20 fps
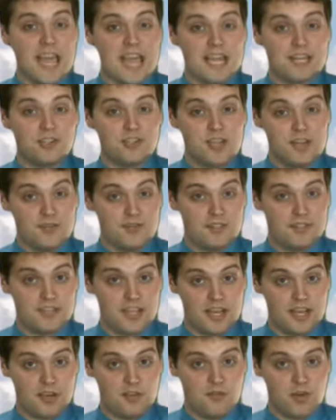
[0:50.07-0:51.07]
and chief
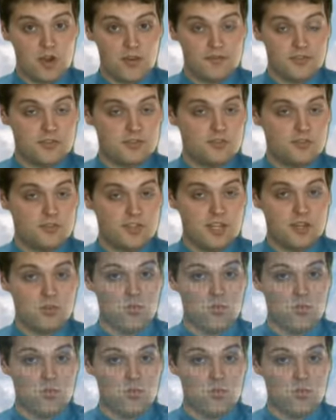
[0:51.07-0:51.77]
executive officer, said,